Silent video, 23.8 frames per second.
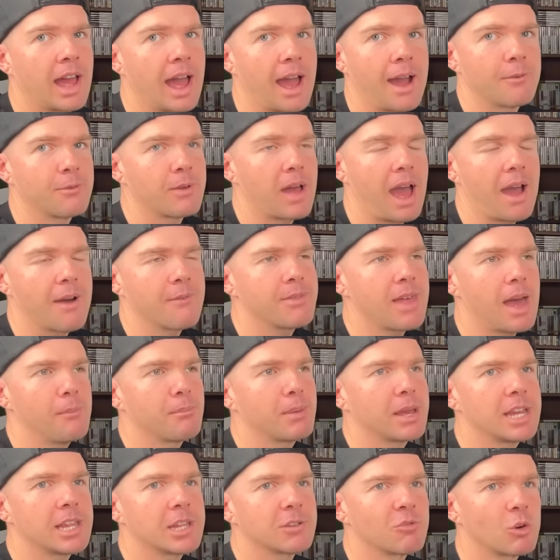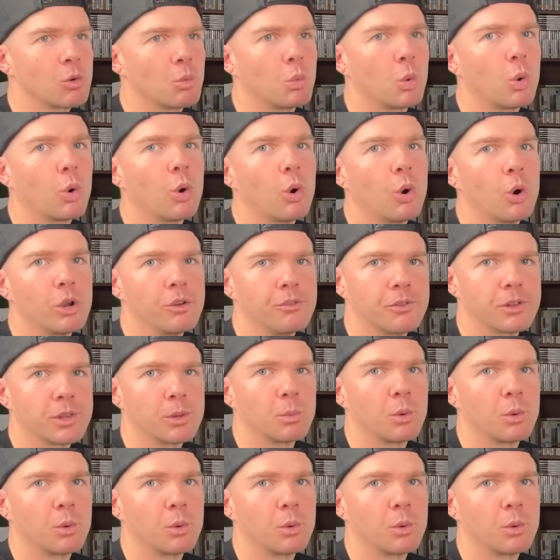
Have that be the reward for